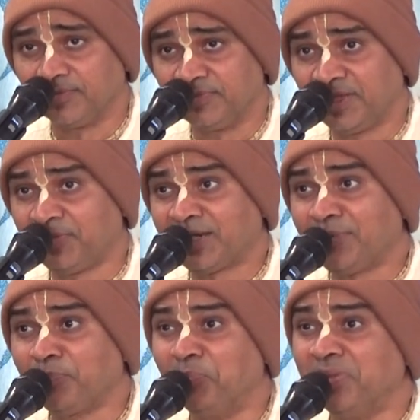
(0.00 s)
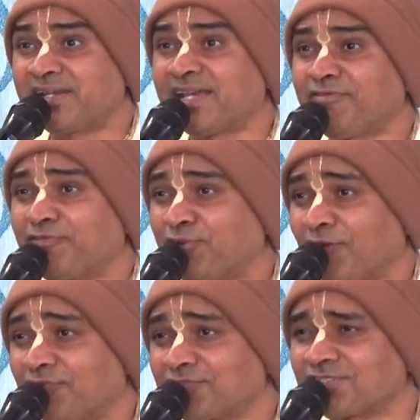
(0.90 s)
they become bereft
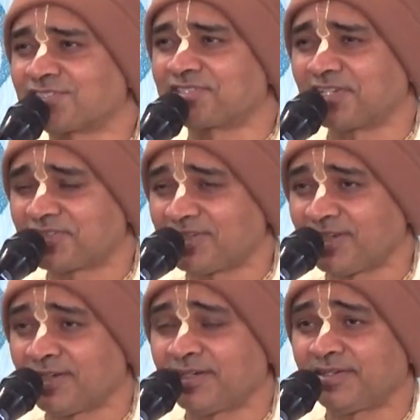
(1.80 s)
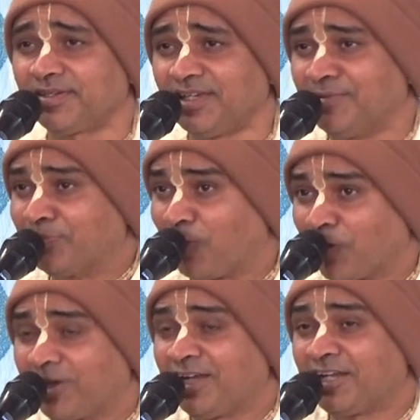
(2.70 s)
of such an
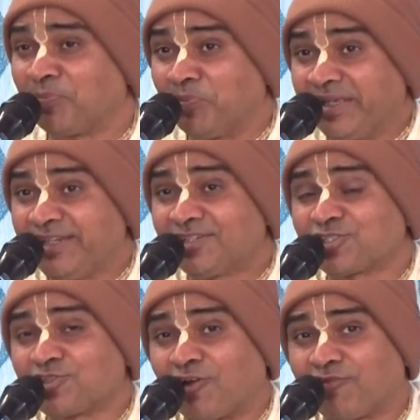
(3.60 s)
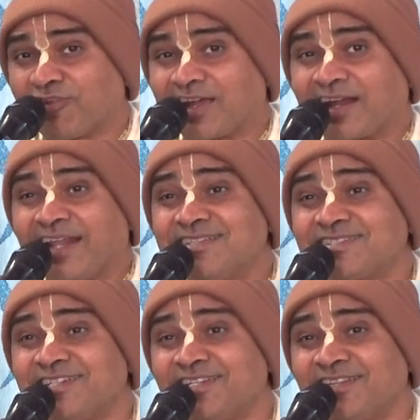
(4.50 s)
important means of
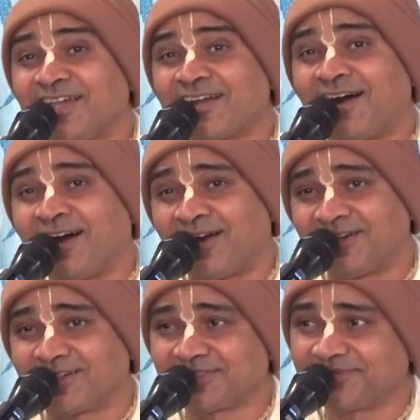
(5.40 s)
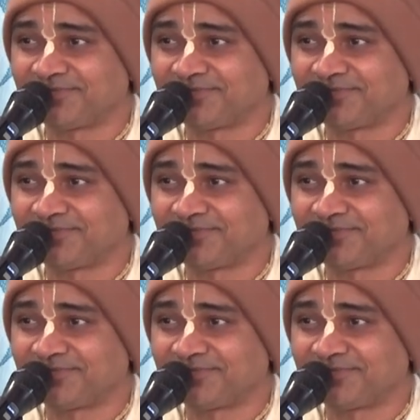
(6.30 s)
cleansing their heart.